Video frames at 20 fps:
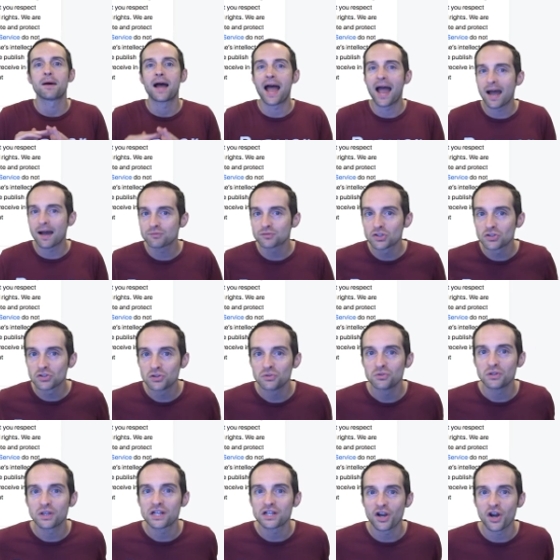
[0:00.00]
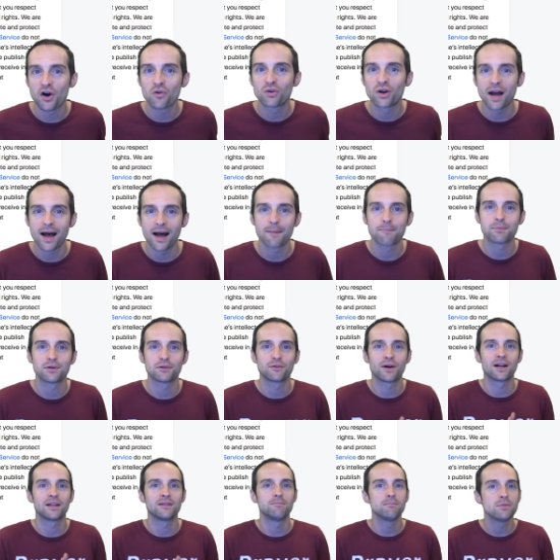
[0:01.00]
absolutely no
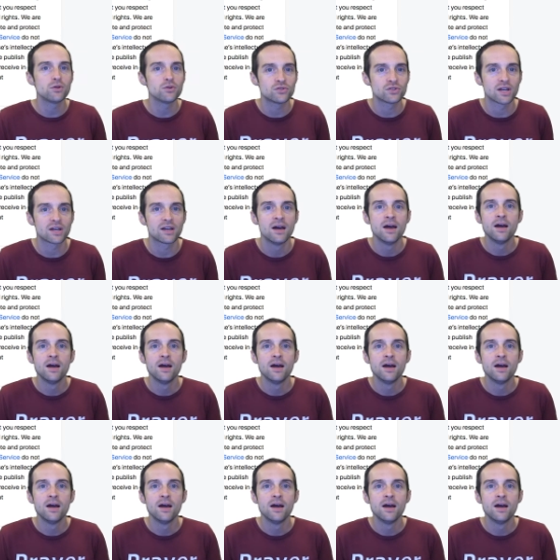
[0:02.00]
copyrighted music.